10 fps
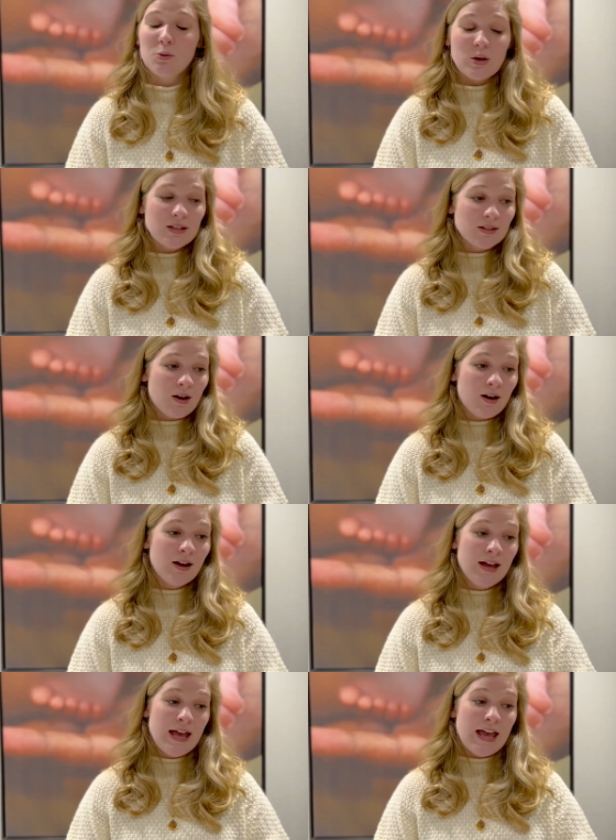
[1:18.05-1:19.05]
We saw
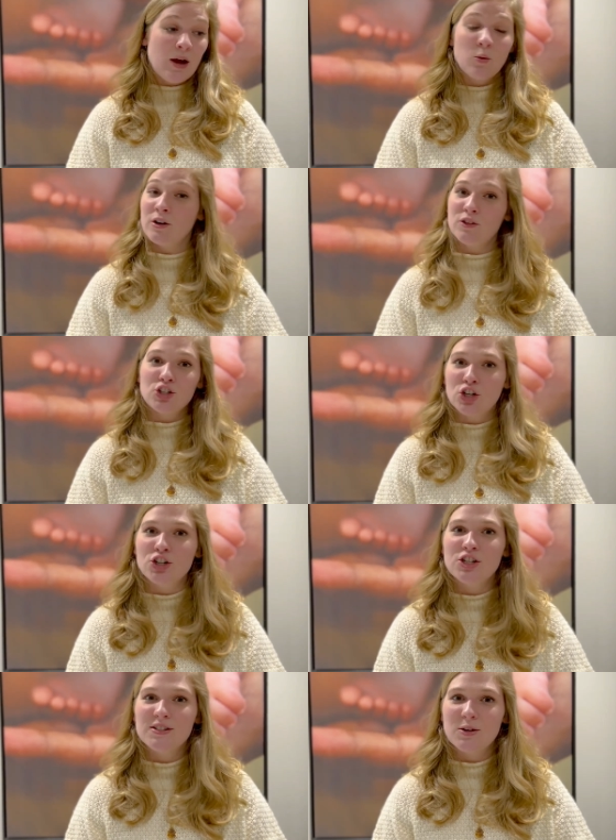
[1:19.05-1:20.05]
at one of the
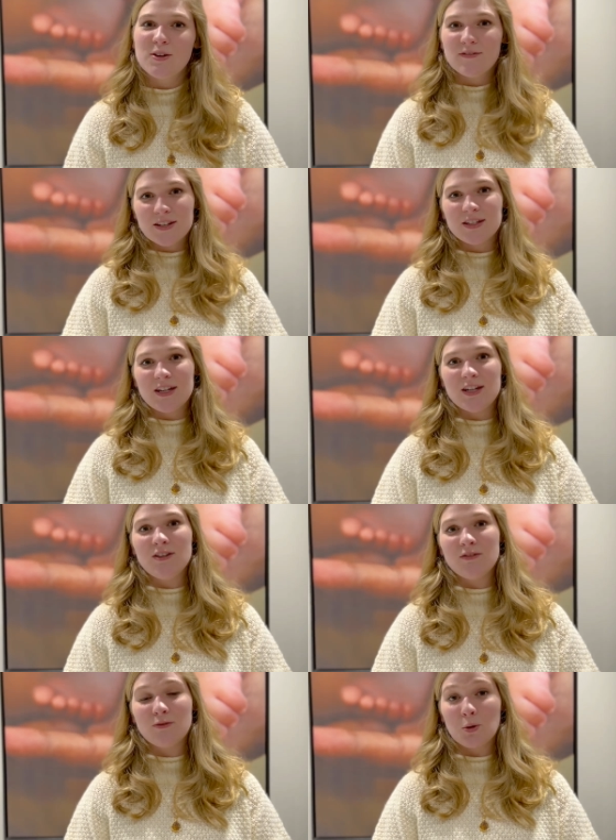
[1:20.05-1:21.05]
churches that we visited
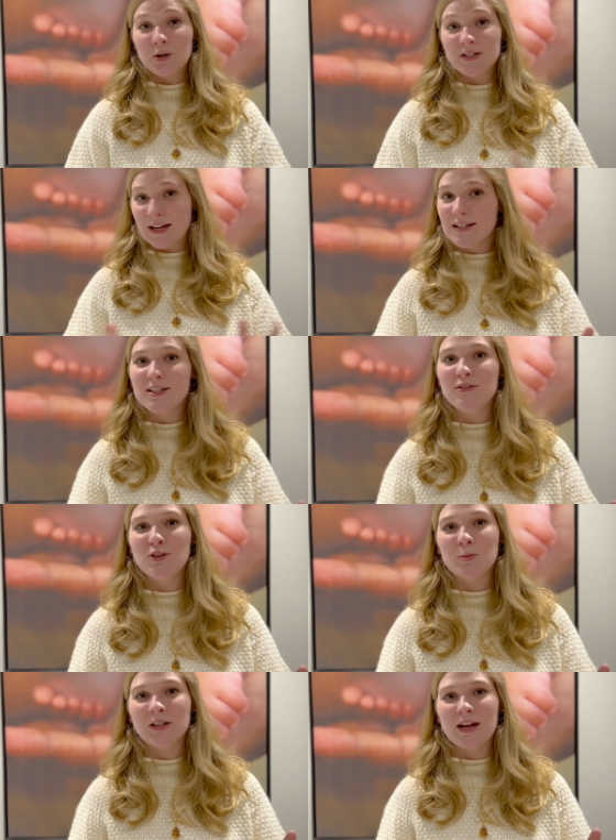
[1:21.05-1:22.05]
for Sanctity of
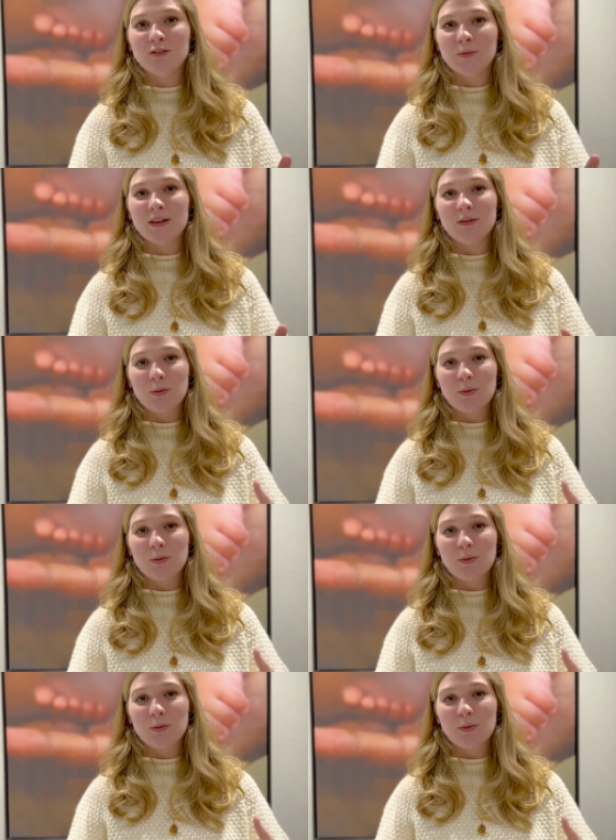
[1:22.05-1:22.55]
Human Life Month,